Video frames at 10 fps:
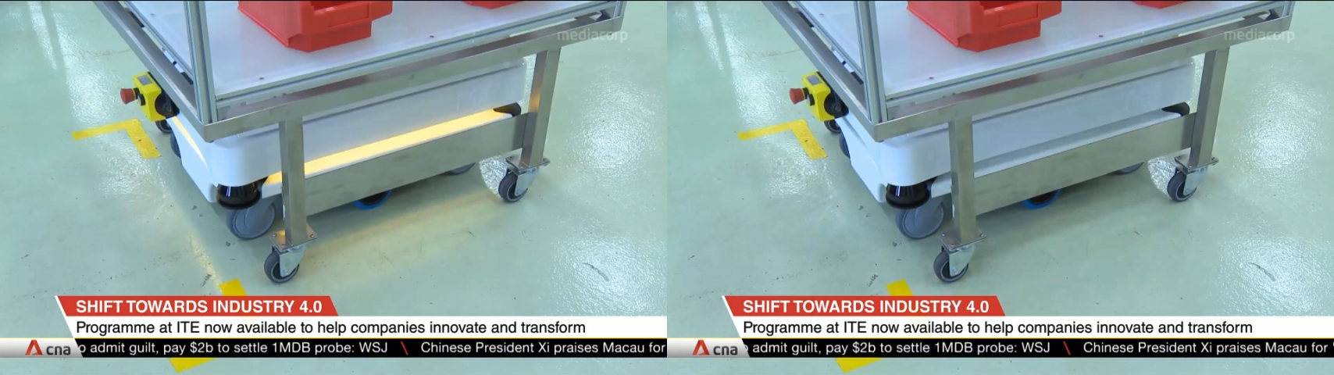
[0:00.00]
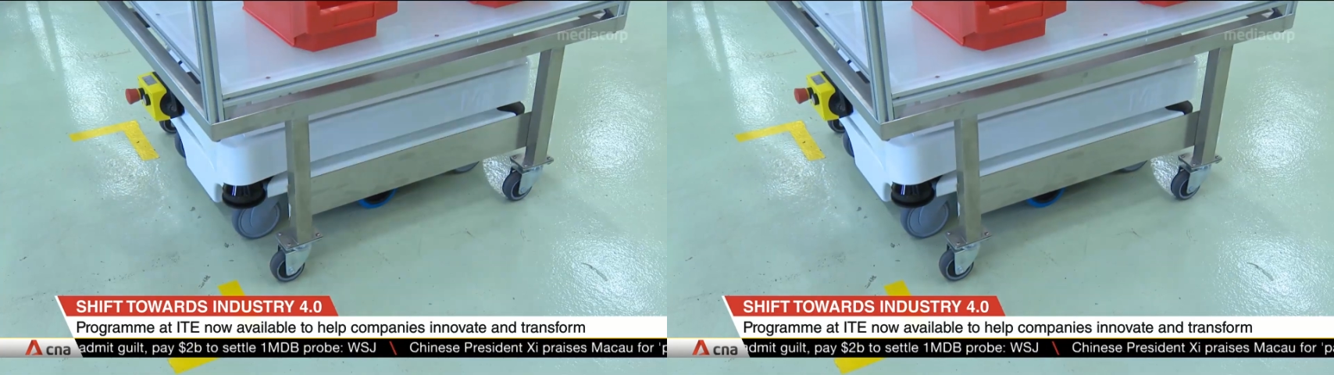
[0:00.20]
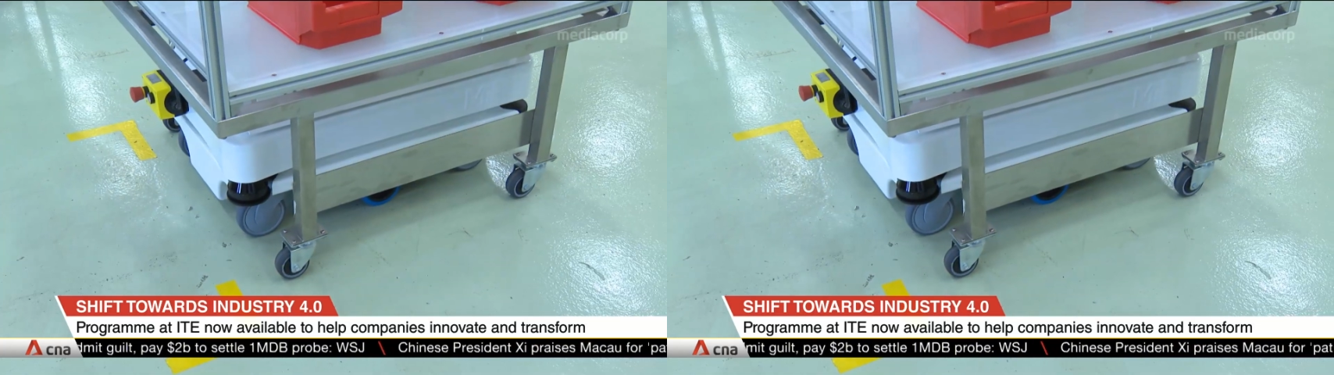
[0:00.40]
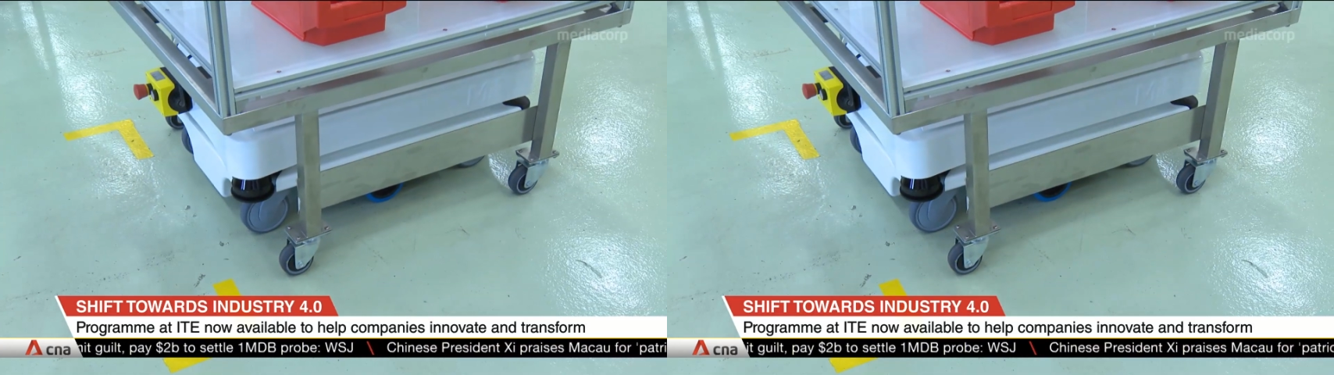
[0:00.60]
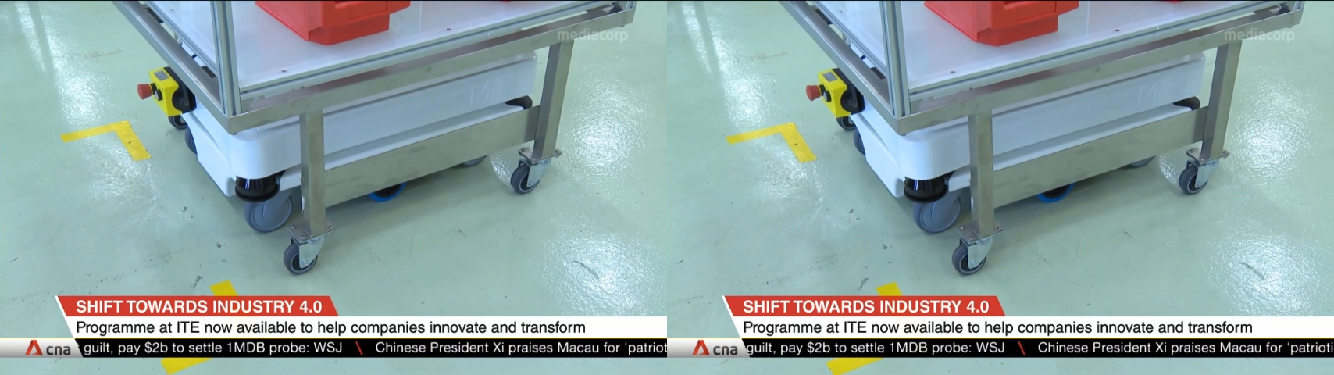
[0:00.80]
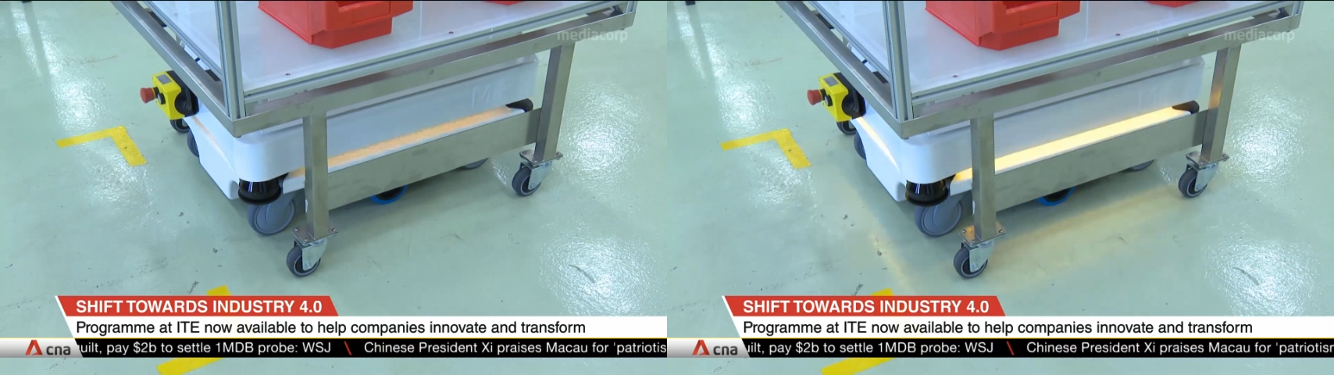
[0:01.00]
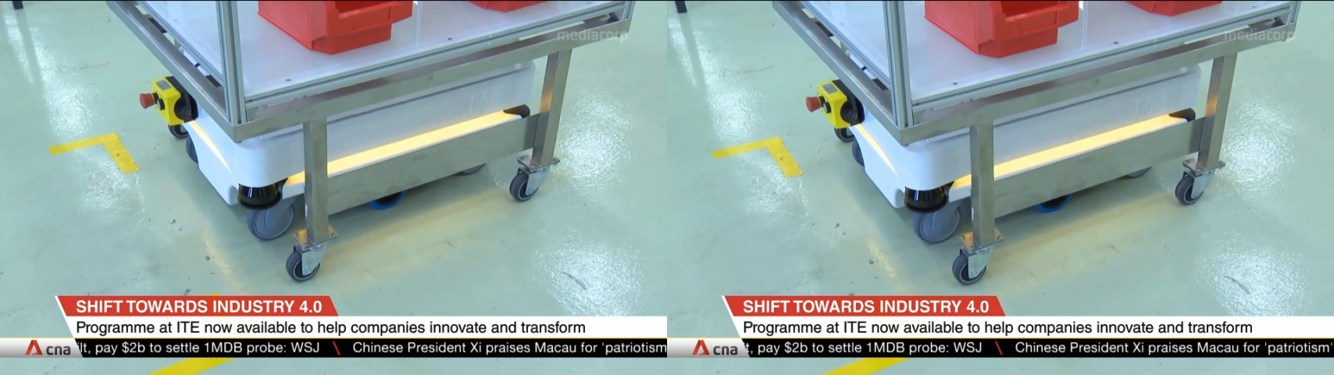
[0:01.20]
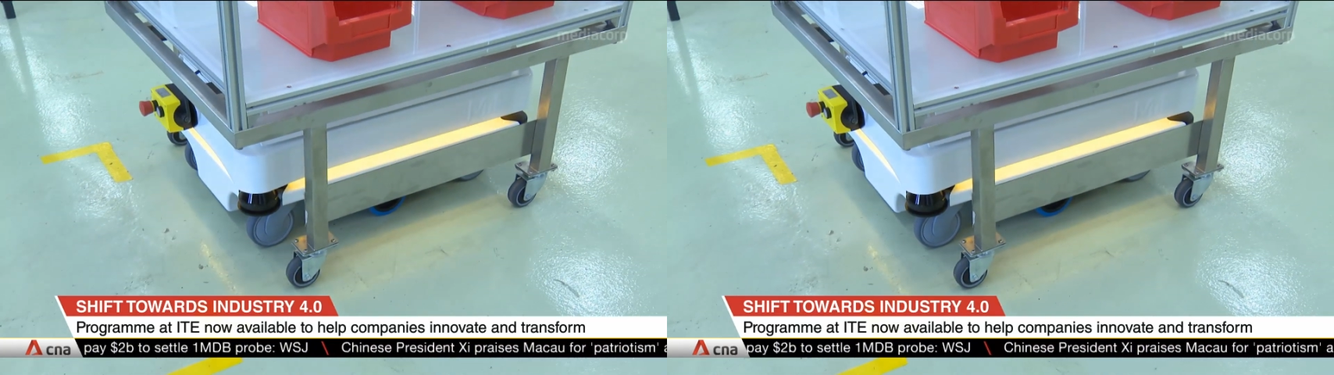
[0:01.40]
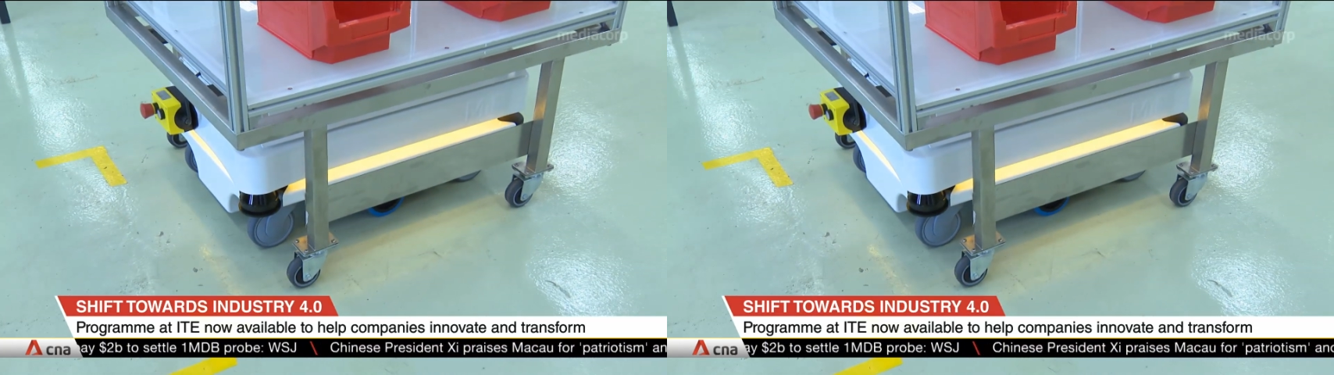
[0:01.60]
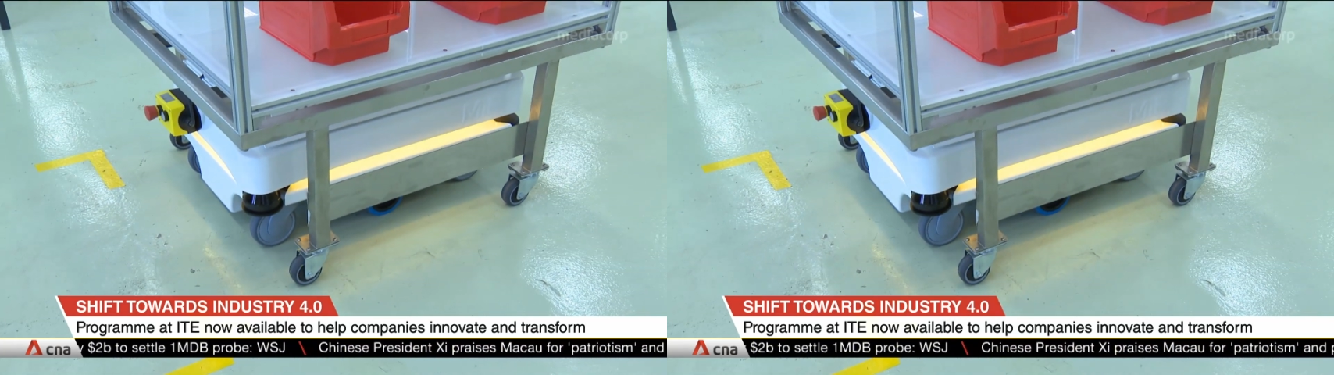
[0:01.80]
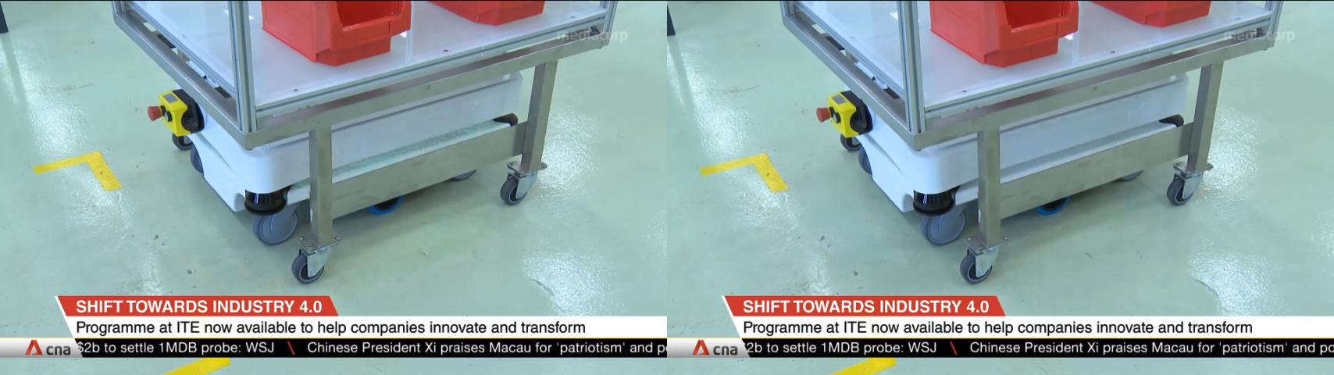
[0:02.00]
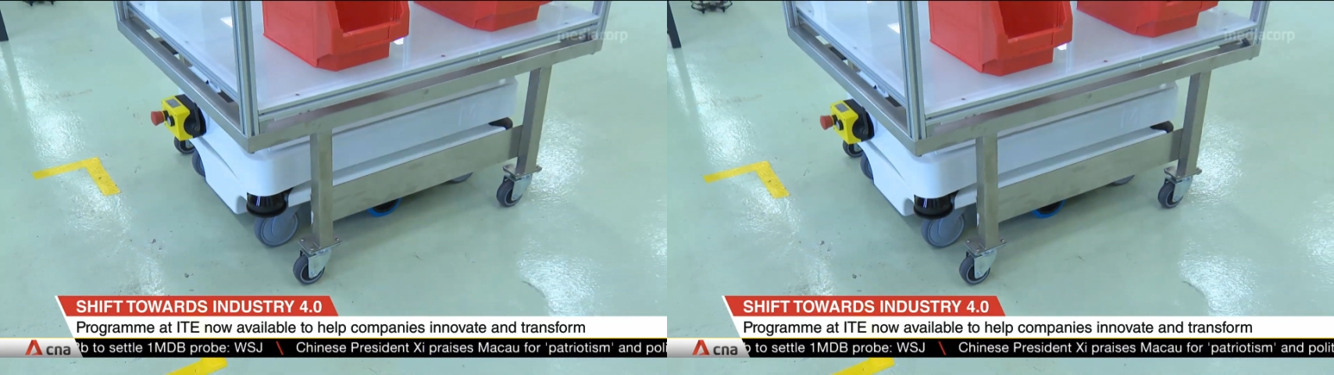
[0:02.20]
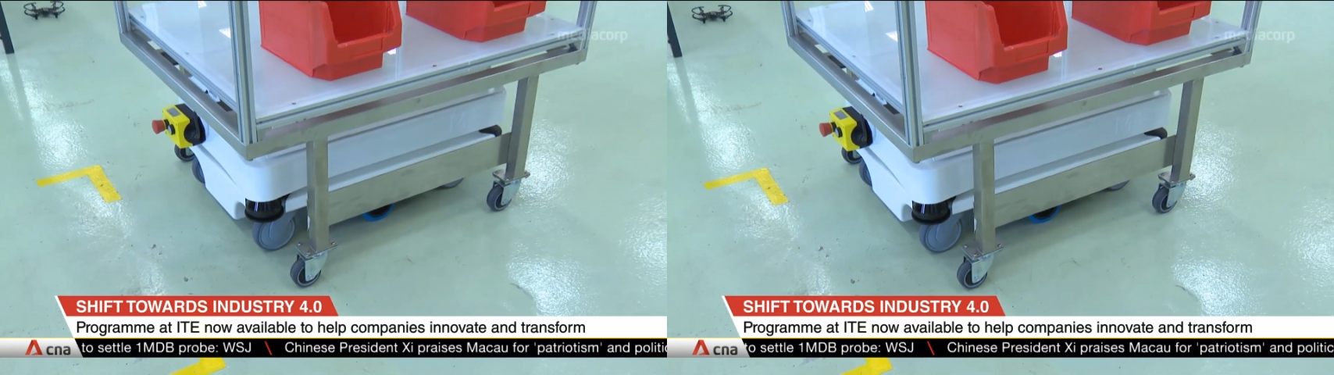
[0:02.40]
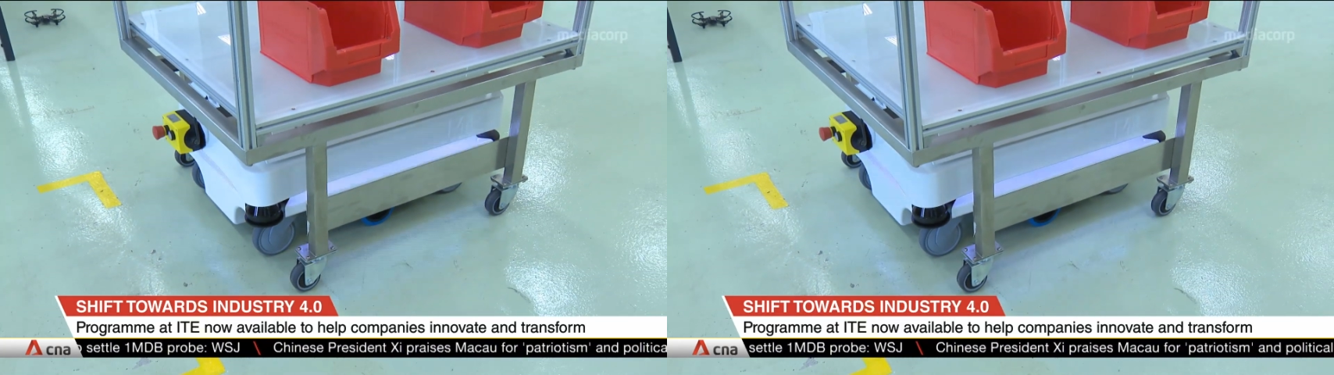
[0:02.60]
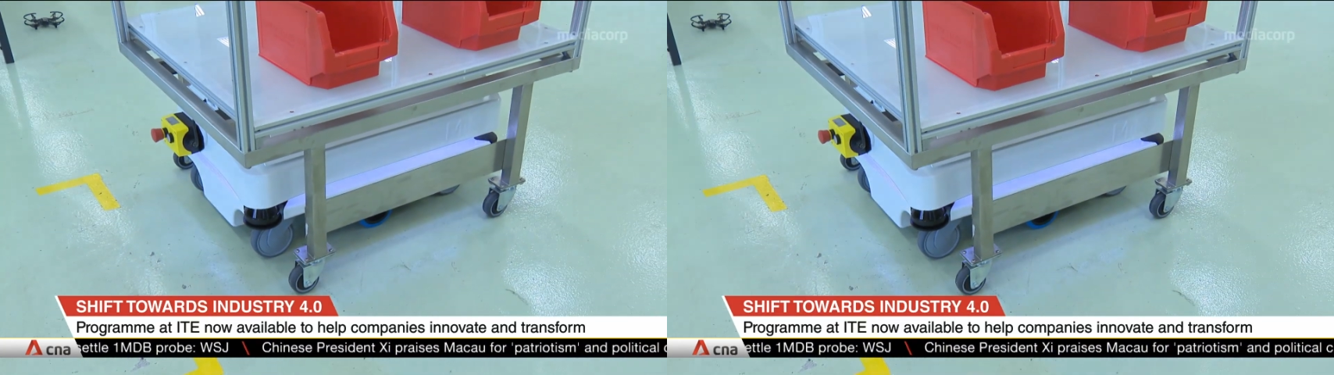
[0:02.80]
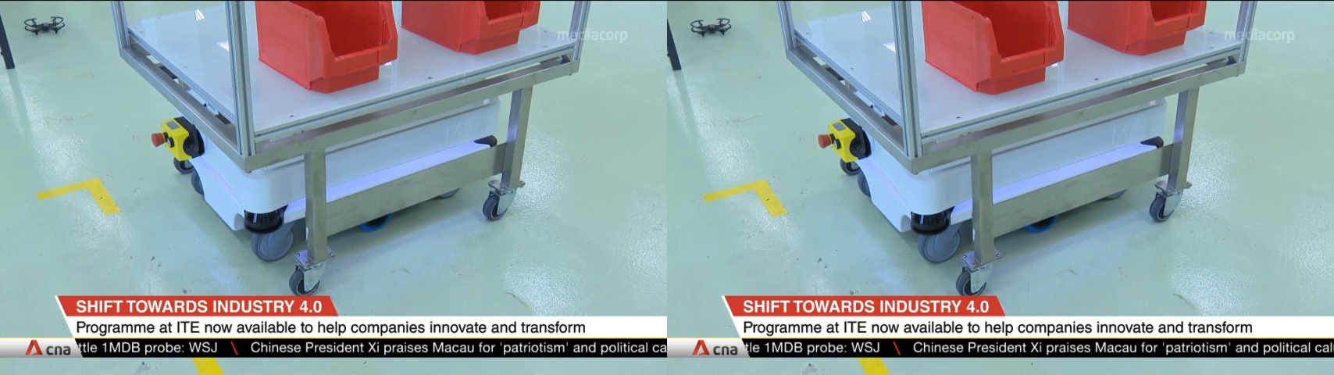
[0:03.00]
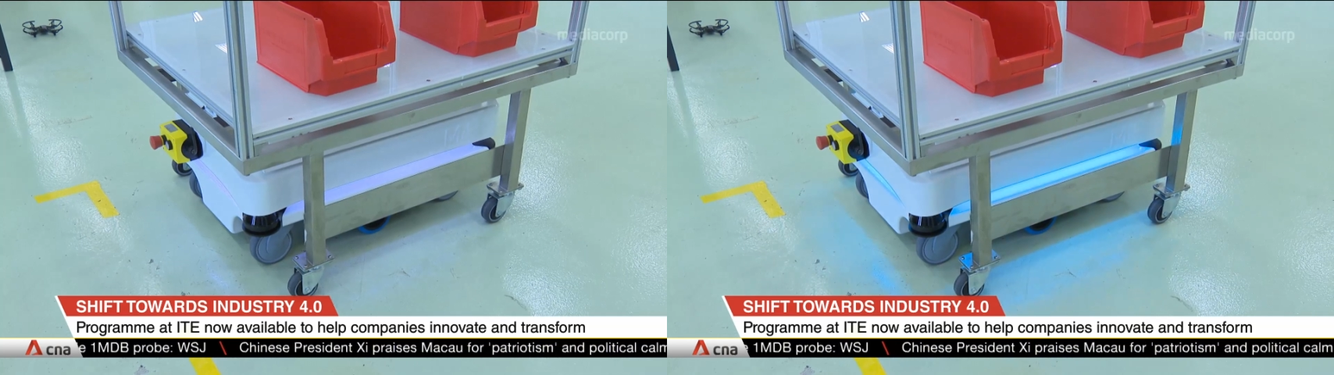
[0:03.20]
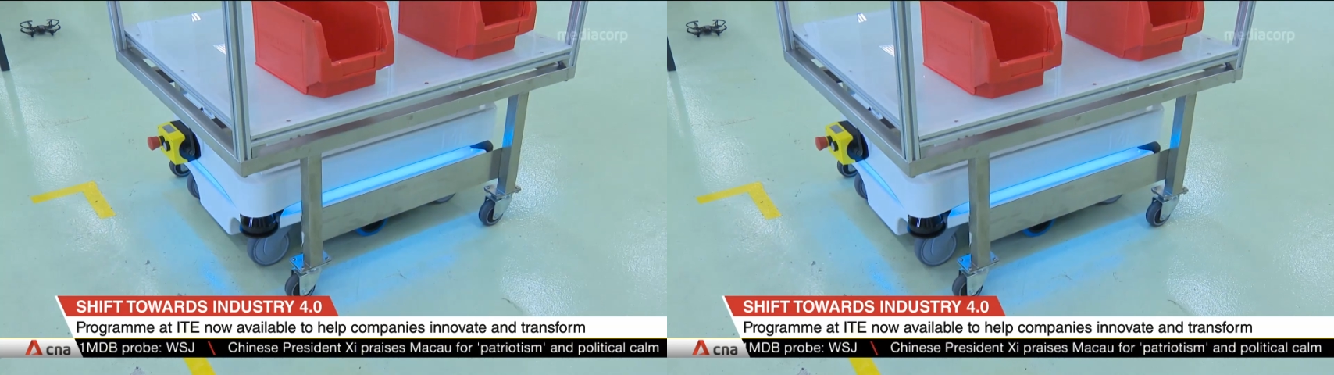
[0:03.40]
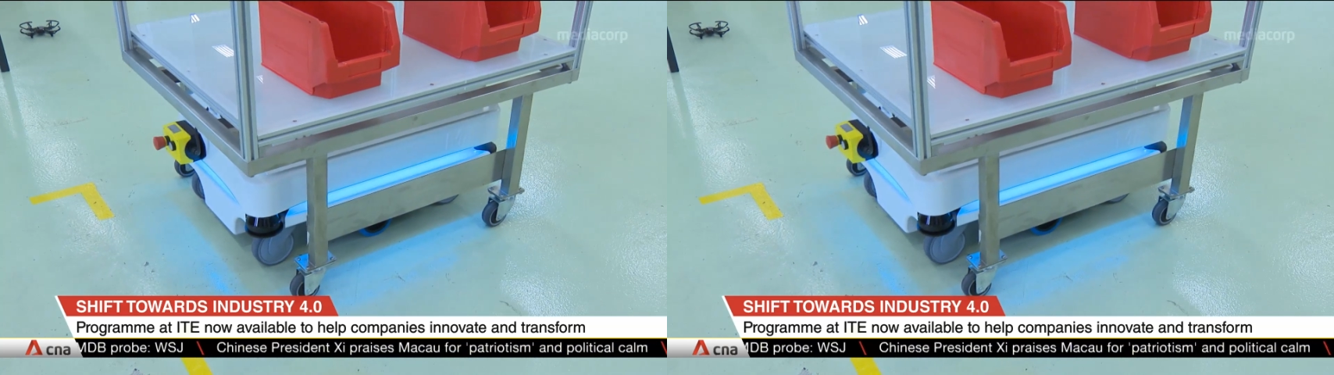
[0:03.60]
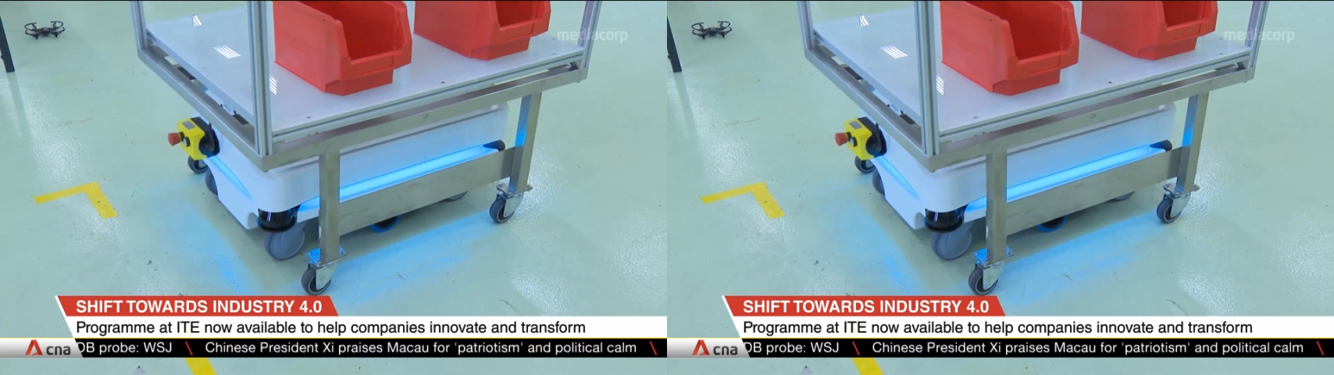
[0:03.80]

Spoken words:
[unreadable: no face in view]